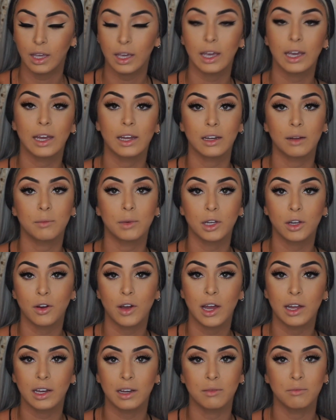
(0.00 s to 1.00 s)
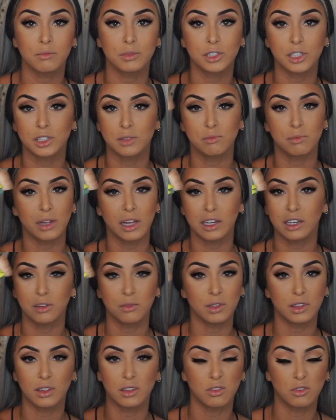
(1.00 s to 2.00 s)
And I'm gonna go ahead and just blend it
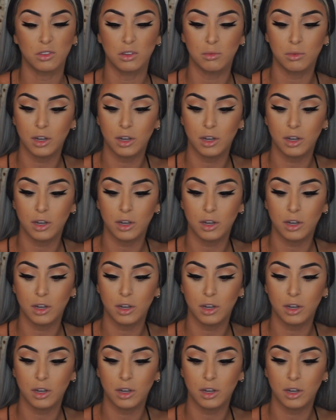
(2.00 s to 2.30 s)
with the Hoola